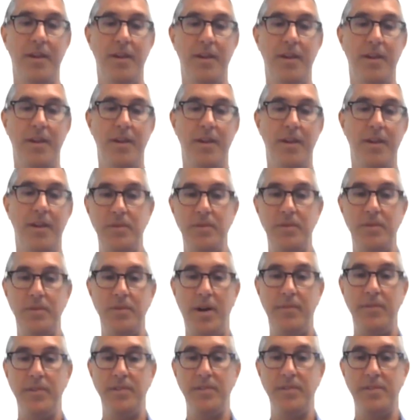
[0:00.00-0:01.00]
We do
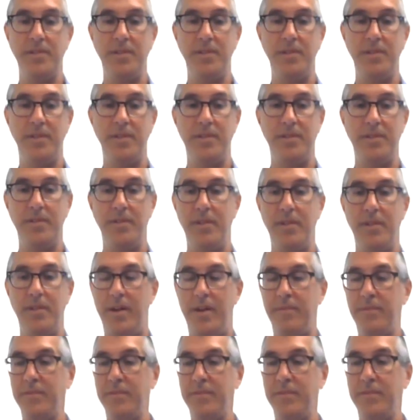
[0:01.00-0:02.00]
obviously
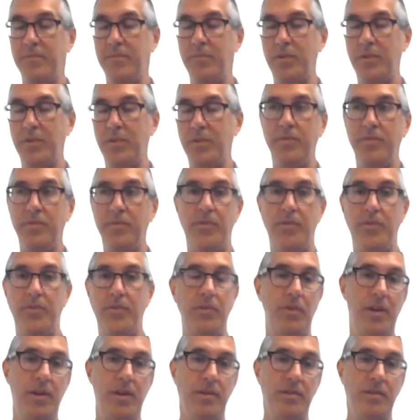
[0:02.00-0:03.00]
uh, work with freight
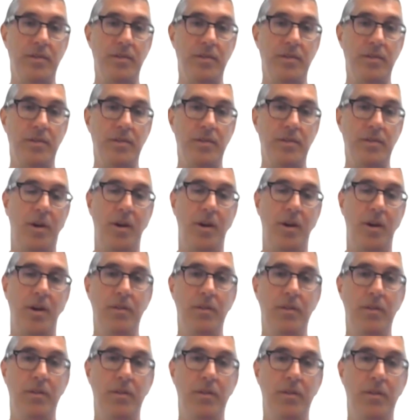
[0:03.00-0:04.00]
rails as
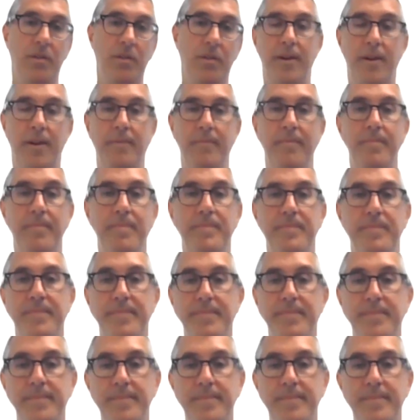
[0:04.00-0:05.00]
well. Um,
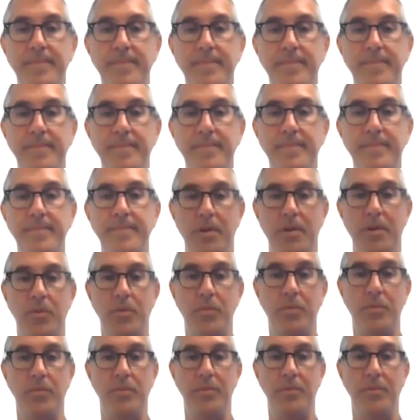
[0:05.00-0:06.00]

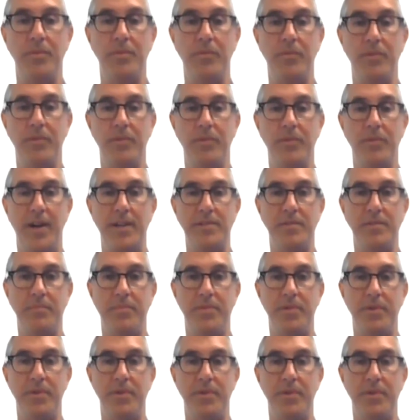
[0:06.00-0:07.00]
so we've got some
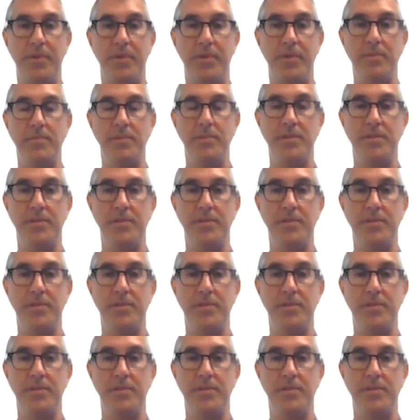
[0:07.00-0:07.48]
programs and